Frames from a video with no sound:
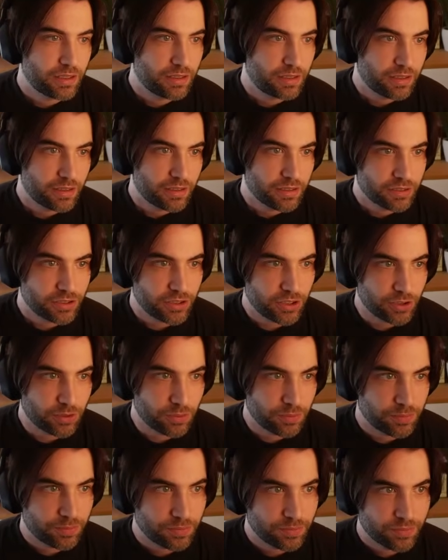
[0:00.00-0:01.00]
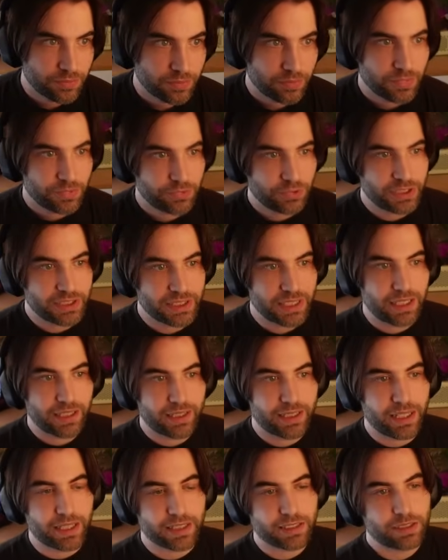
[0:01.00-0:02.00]
so first
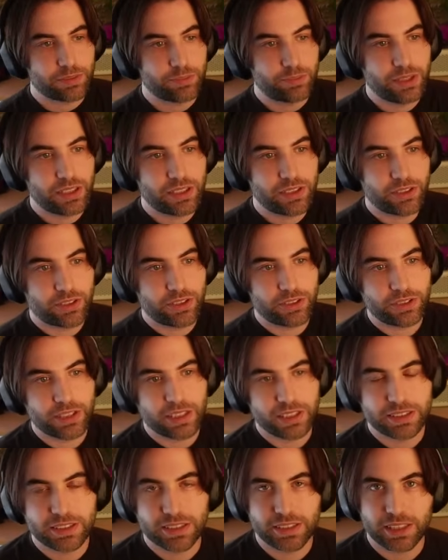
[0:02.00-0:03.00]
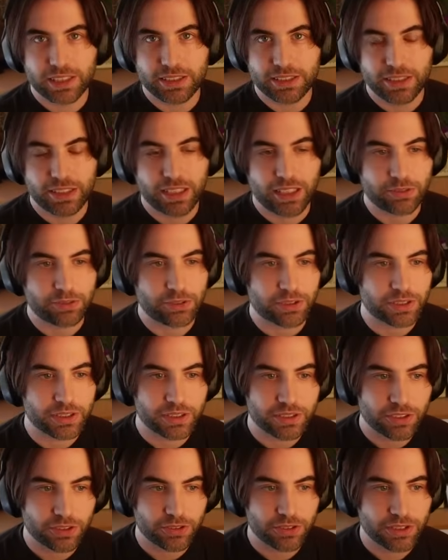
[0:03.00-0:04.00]
highlight, build Godot engine as a library.
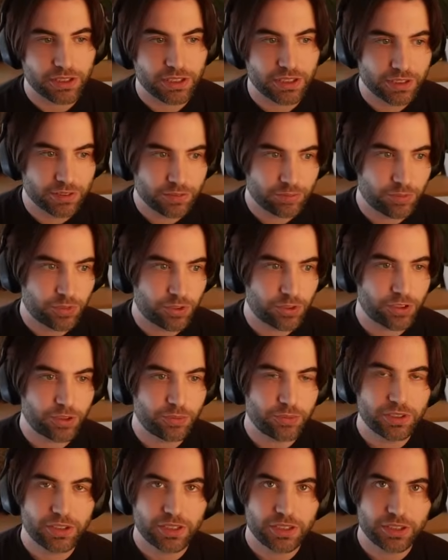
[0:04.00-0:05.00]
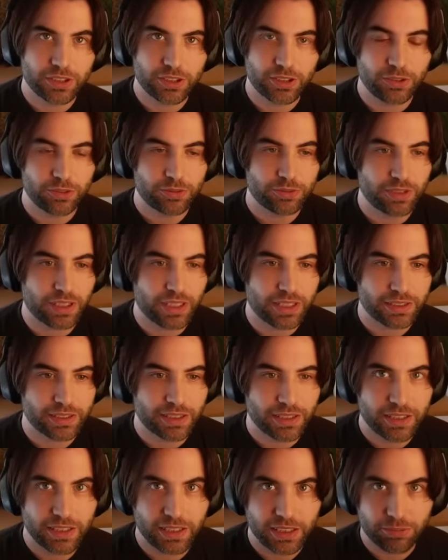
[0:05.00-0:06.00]
So this is more commonly known as
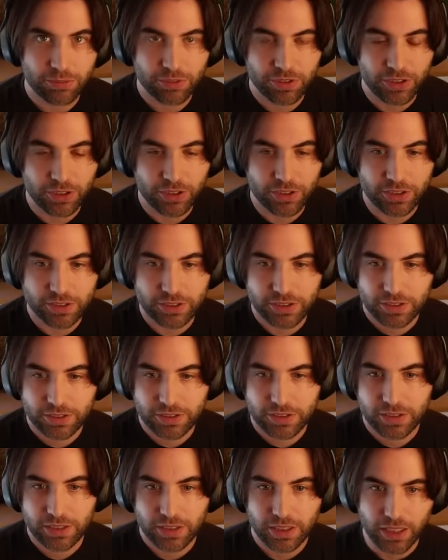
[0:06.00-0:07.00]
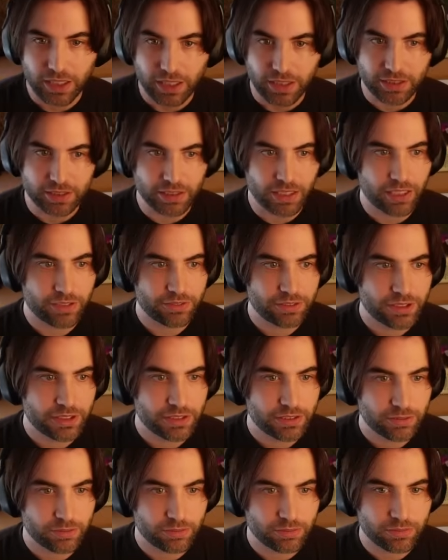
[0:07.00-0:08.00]
libgodot, and I've
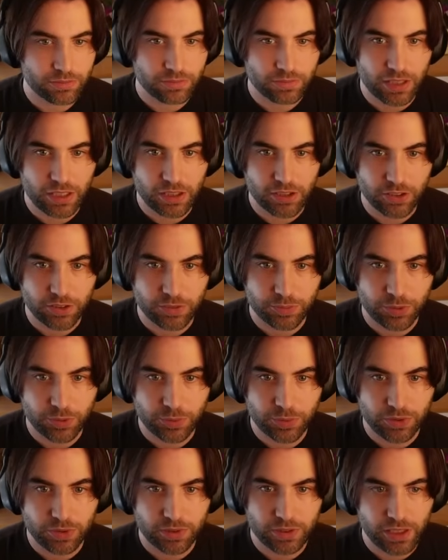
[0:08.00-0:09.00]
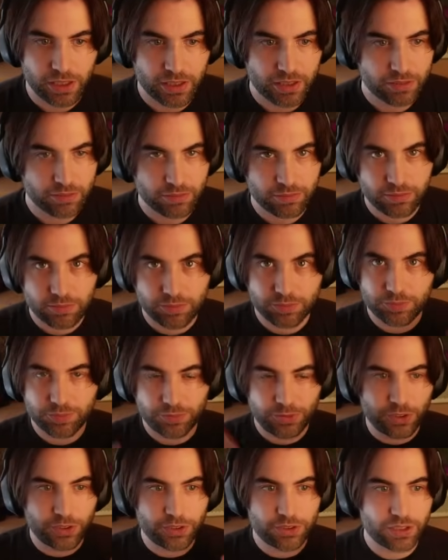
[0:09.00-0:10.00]
seen a lot of people like
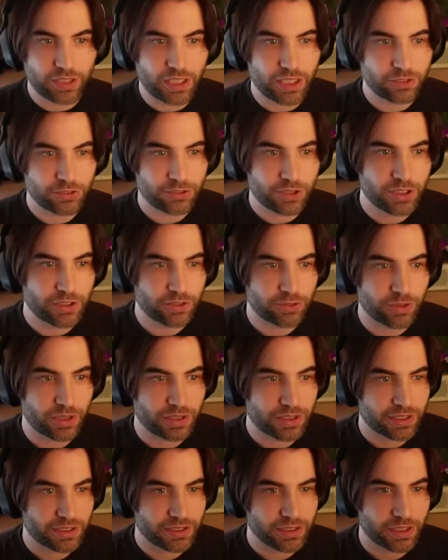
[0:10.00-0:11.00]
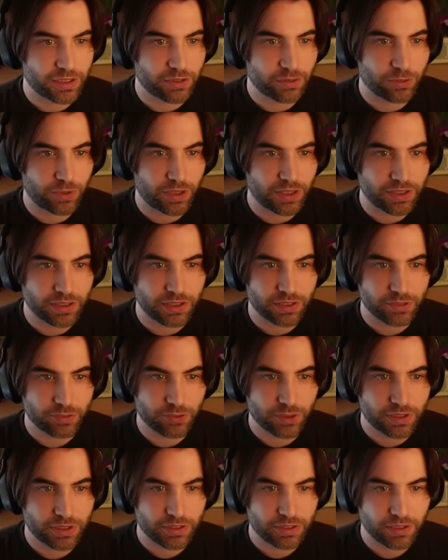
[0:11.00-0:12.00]
figuring out, trying to understand why this
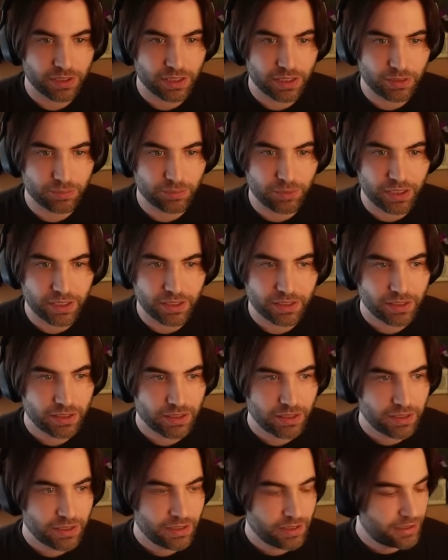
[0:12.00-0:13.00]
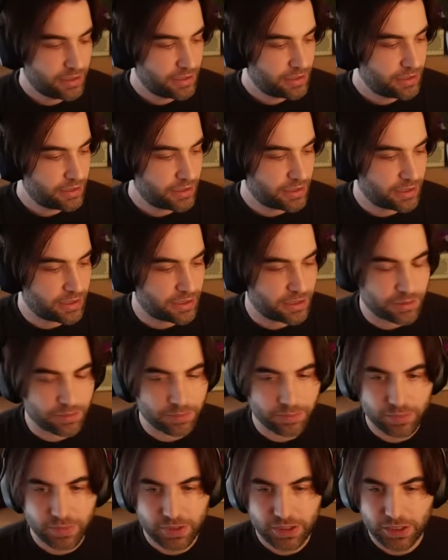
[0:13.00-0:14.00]
was kind of made
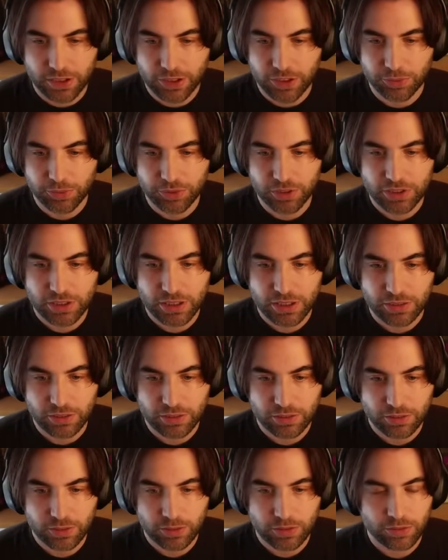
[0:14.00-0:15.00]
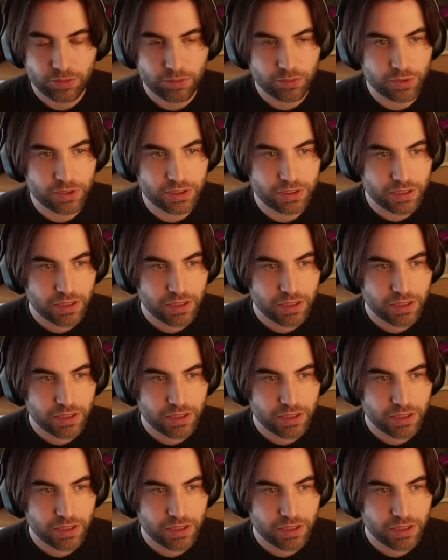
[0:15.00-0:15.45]
in the community. Which,